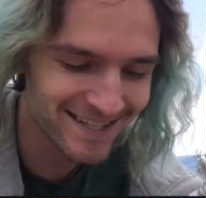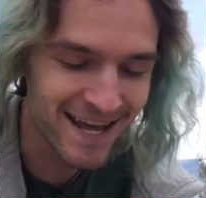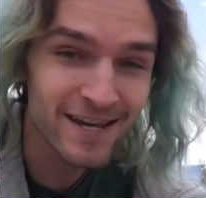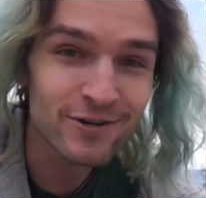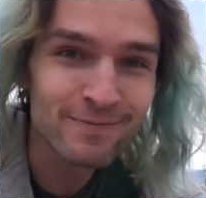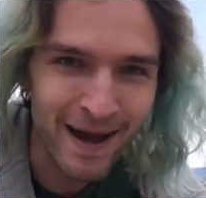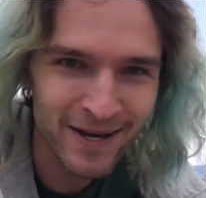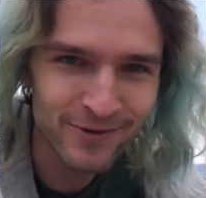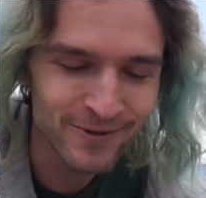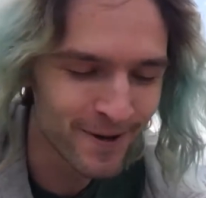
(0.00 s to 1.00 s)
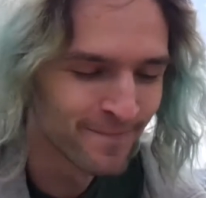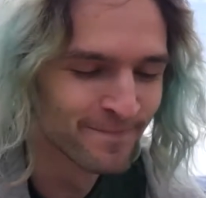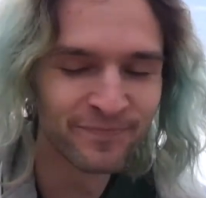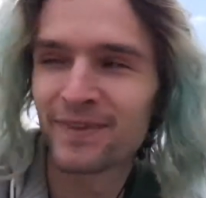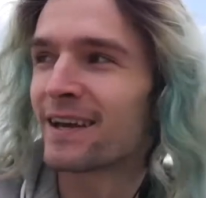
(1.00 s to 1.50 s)
Stay good, my dude.
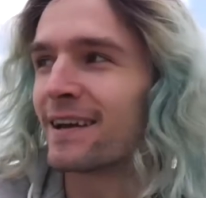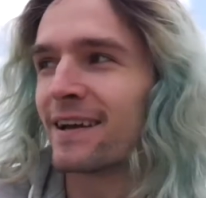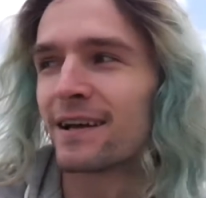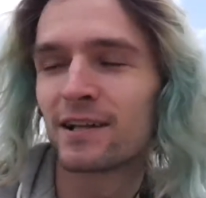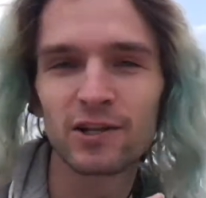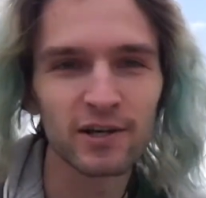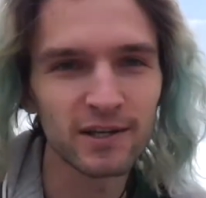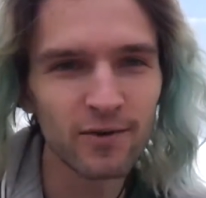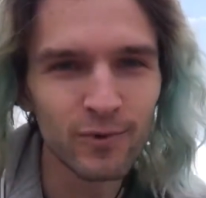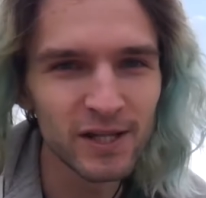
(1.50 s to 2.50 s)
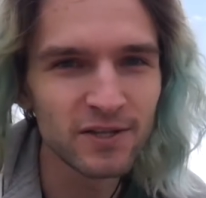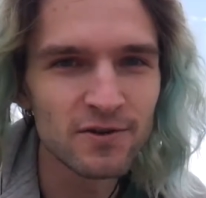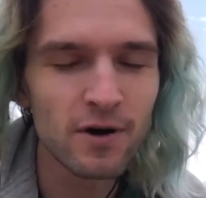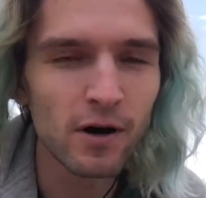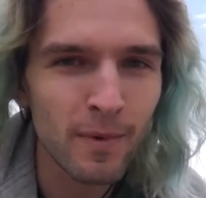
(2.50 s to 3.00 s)
Look, well, you
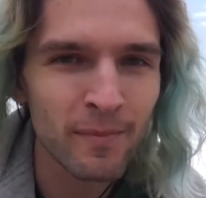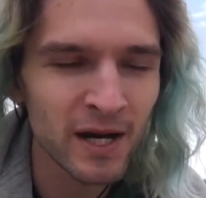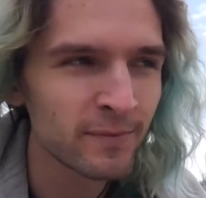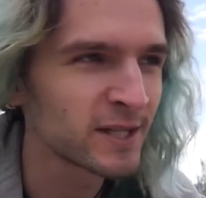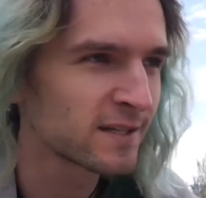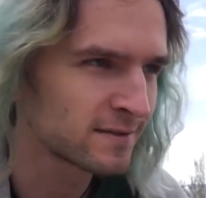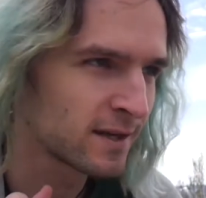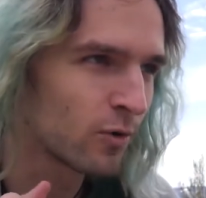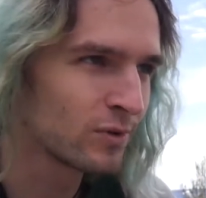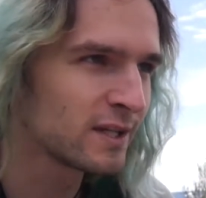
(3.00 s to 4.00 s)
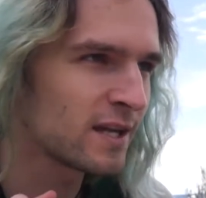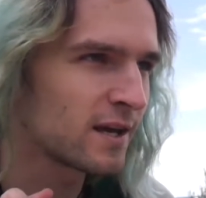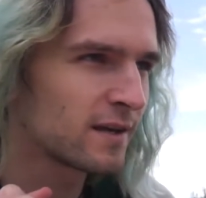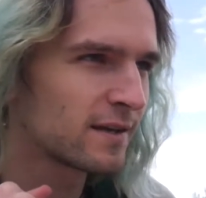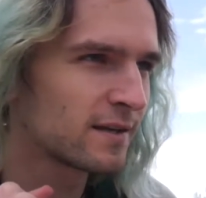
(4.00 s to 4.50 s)
know I'm a minimalist. The only
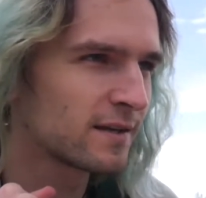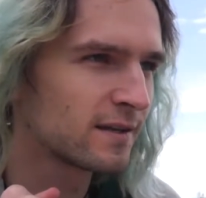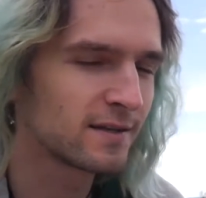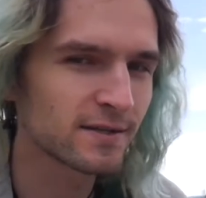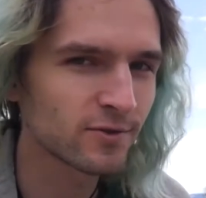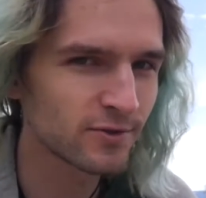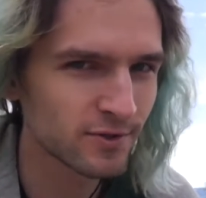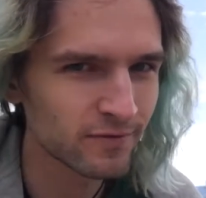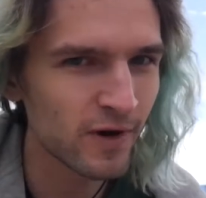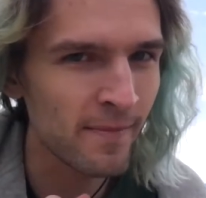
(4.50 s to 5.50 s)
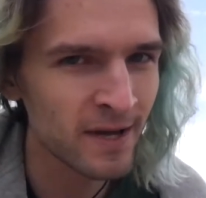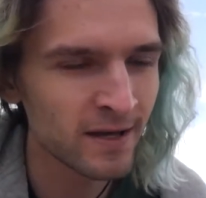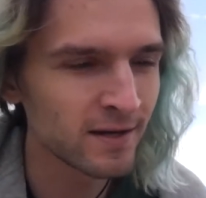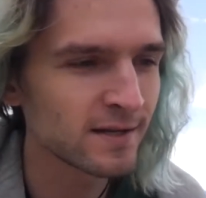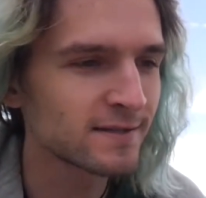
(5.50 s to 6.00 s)
Discord server I'm
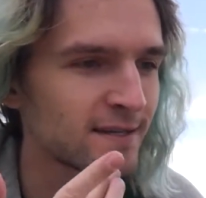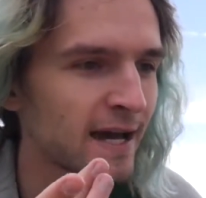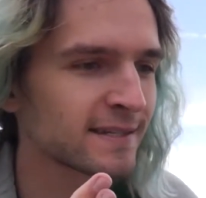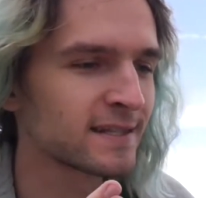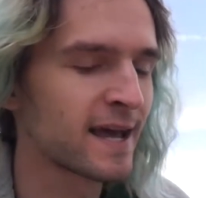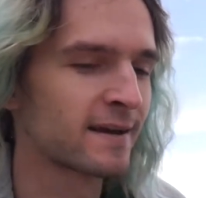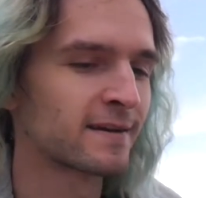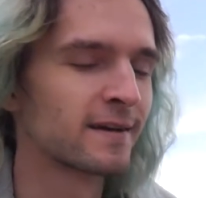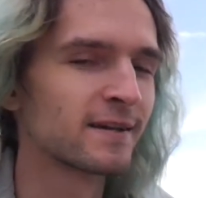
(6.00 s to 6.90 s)
in is Diceland.